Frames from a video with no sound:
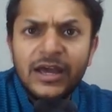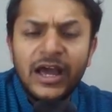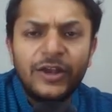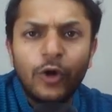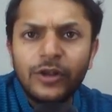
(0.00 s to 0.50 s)

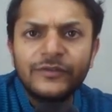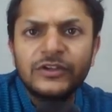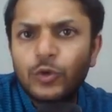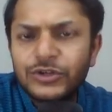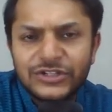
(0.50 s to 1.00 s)
and all of those
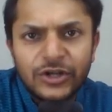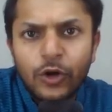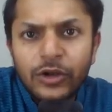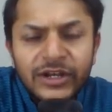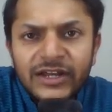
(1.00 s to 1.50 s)
questions are
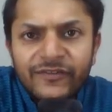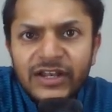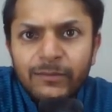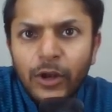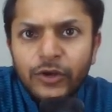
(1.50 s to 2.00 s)
already
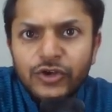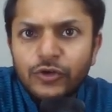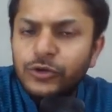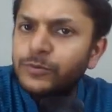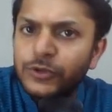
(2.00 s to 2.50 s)
available on
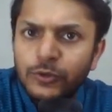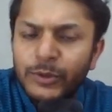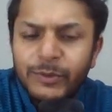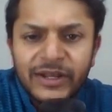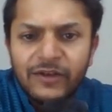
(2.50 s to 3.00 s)
YouTube, so you
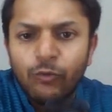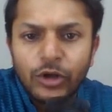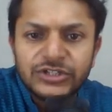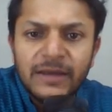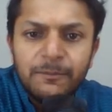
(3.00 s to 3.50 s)
people can
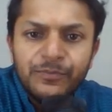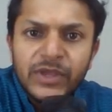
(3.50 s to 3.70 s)
watch them.